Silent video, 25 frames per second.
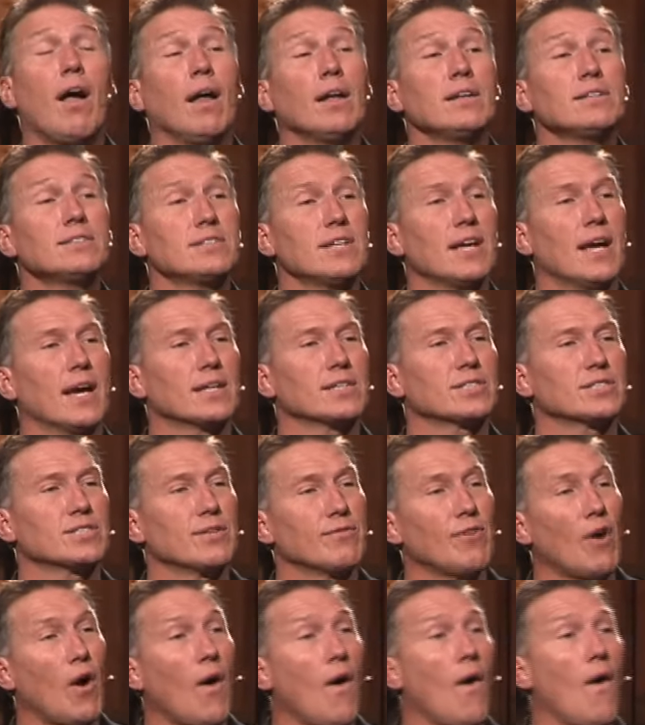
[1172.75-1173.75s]

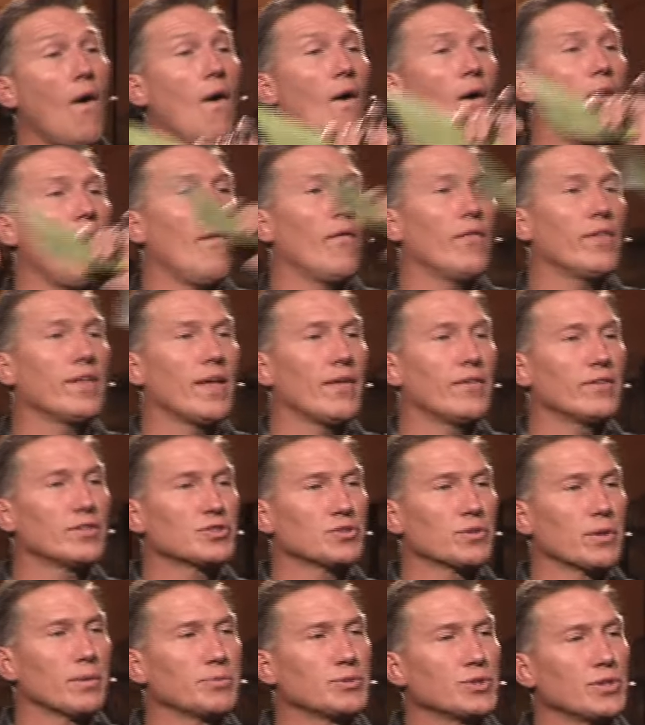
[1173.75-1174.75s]
context of all the
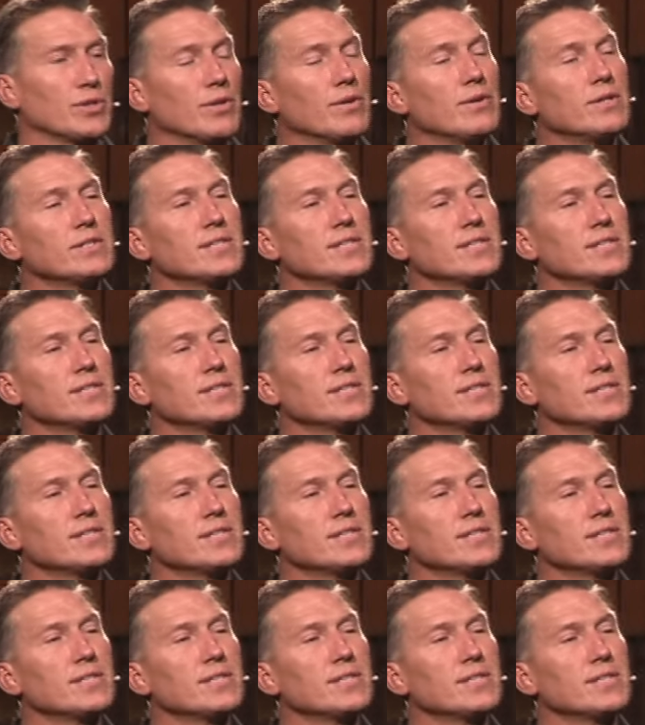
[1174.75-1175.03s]
other scripture.